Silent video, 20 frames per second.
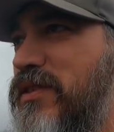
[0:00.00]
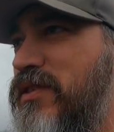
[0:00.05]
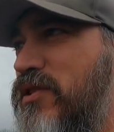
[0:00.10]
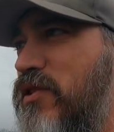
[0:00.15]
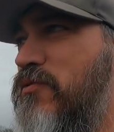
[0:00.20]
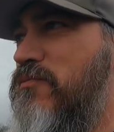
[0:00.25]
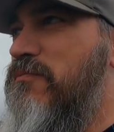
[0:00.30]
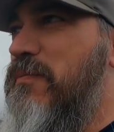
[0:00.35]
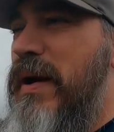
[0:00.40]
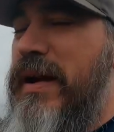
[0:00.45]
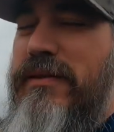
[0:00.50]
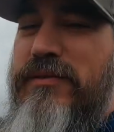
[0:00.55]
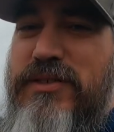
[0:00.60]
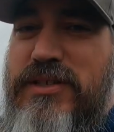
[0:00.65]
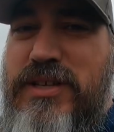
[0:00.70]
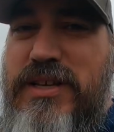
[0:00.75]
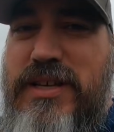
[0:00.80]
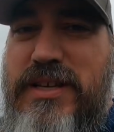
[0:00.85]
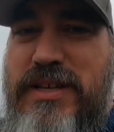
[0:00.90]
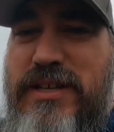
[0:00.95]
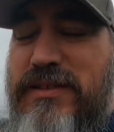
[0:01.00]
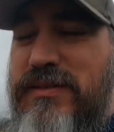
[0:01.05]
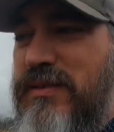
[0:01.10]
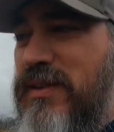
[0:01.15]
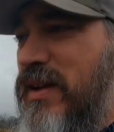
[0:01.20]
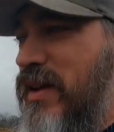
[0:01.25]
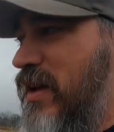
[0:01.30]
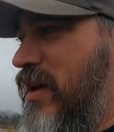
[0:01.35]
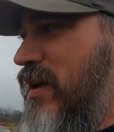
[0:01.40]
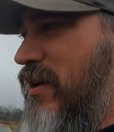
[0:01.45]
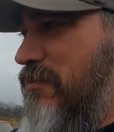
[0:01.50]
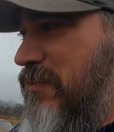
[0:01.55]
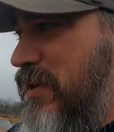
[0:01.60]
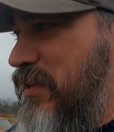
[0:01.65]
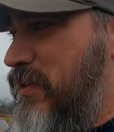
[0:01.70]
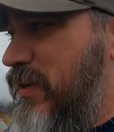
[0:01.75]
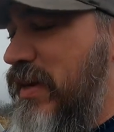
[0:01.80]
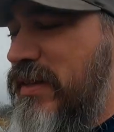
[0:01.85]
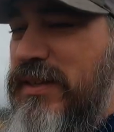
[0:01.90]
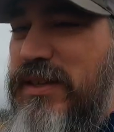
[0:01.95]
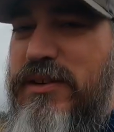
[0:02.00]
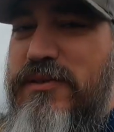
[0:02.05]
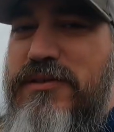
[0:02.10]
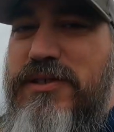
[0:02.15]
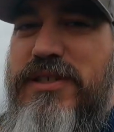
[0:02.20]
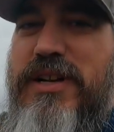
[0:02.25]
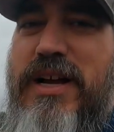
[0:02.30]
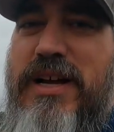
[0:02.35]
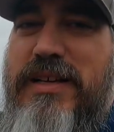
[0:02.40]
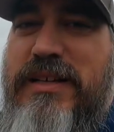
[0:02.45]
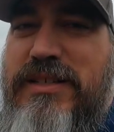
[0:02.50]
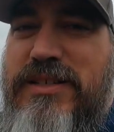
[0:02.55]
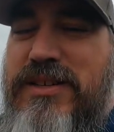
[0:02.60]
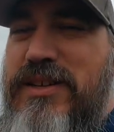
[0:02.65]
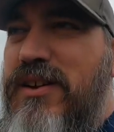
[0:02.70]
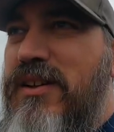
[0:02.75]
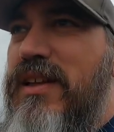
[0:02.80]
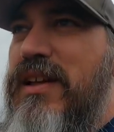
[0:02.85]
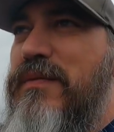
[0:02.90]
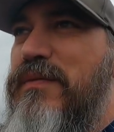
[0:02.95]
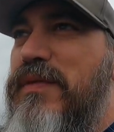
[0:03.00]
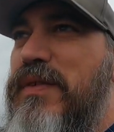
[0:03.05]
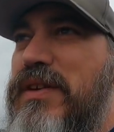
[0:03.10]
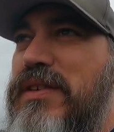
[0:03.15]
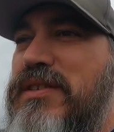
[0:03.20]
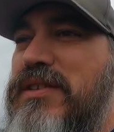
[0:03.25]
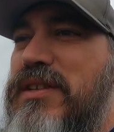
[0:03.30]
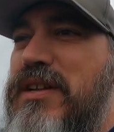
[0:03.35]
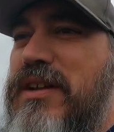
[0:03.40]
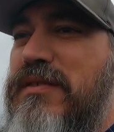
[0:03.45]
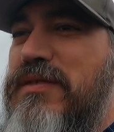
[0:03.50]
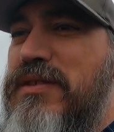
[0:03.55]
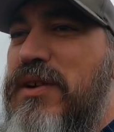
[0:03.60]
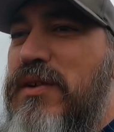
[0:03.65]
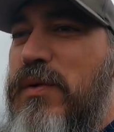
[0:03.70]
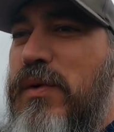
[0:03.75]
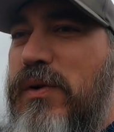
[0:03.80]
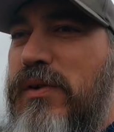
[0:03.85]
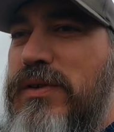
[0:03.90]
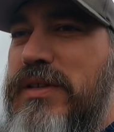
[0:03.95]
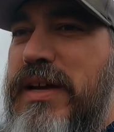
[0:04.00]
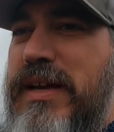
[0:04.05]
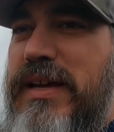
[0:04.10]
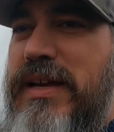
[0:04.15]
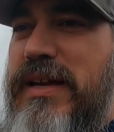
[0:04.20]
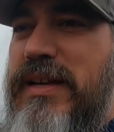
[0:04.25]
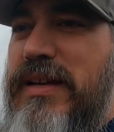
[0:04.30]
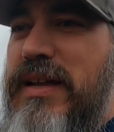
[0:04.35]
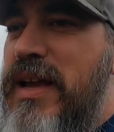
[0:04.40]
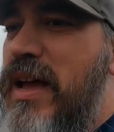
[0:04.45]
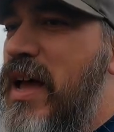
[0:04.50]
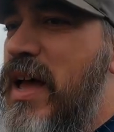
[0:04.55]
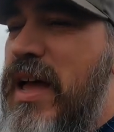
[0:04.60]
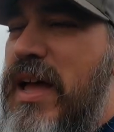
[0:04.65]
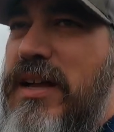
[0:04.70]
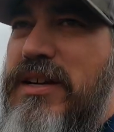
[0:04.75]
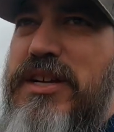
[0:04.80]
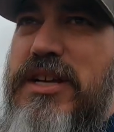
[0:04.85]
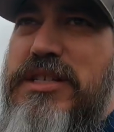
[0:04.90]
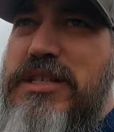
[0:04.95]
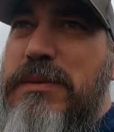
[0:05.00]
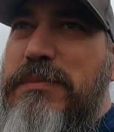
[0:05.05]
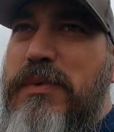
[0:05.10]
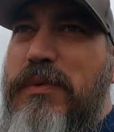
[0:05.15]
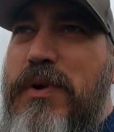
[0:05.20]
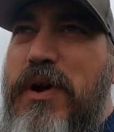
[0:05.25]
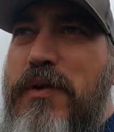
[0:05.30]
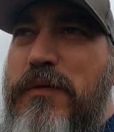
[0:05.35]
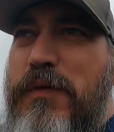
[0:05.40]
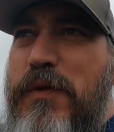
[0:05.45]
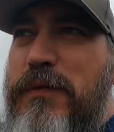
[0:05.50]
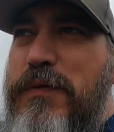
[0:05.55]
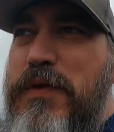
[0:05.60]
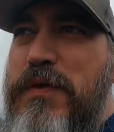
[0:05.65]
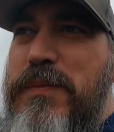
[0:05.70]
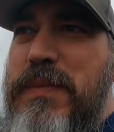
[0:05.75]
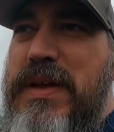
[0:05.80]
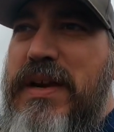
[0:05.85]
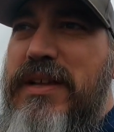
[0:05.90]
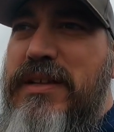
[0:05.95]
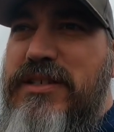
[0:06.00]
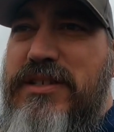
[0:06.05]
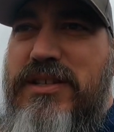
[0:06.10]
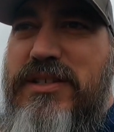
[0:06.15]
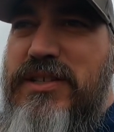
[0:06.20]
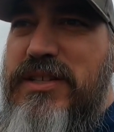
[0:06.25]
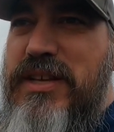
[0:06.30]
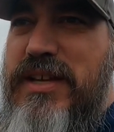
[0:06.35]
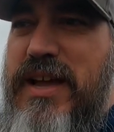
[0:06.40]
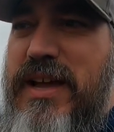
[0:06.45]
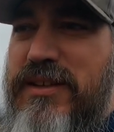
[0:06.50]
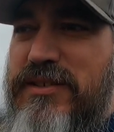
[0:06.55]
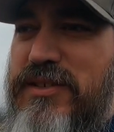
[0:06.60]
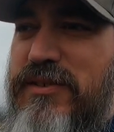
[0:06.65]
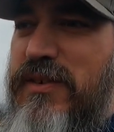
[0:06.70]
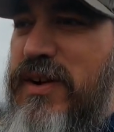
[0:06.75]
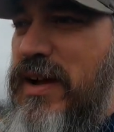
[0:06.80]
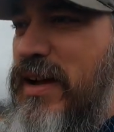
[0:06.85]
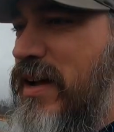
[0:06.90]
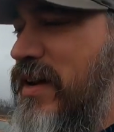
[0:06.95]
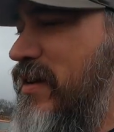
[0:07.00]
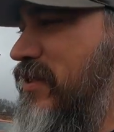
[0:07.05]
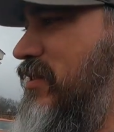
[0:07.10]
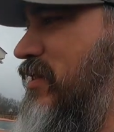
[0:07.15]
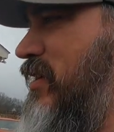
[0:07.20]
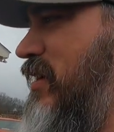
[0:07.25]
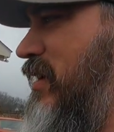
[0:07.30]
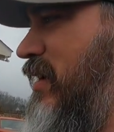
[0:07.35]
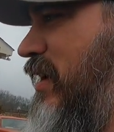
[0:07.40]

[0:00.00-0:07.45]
it's too bouncy, and plus we got the new shocks and all that fun stuff. So we're going to take it just up the road for a few minutes, just see how she rides,